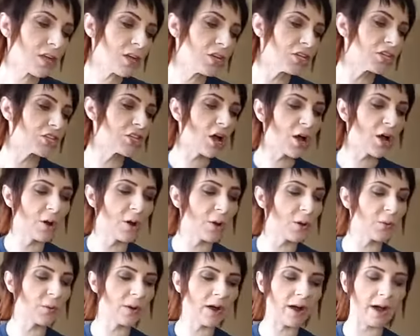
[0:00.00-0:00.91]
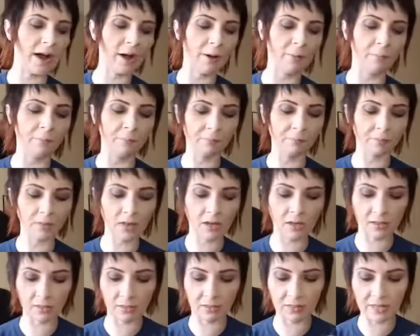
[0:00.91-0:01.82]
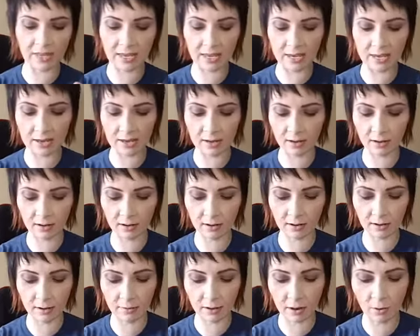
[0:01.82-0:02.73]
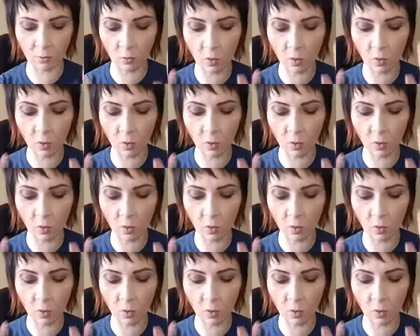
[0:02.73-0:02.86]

So a